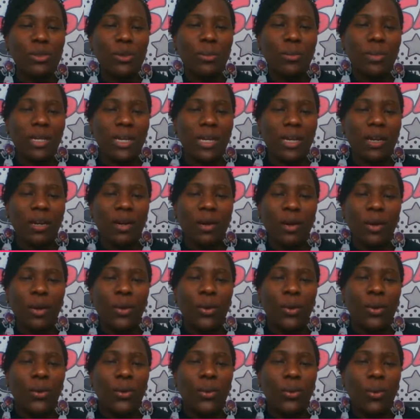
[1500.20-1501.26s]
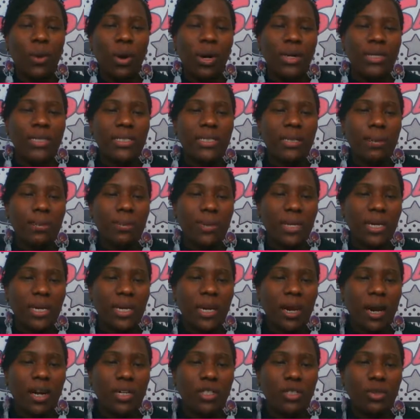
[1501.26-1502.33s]
so many who want to
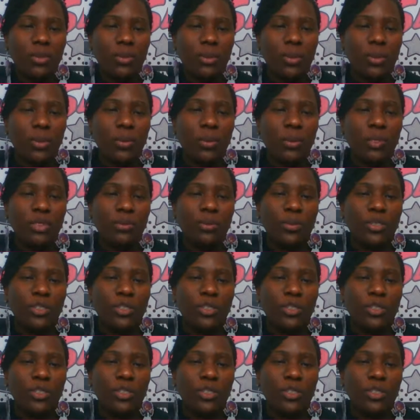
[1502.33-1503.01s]
be entrepreneurs,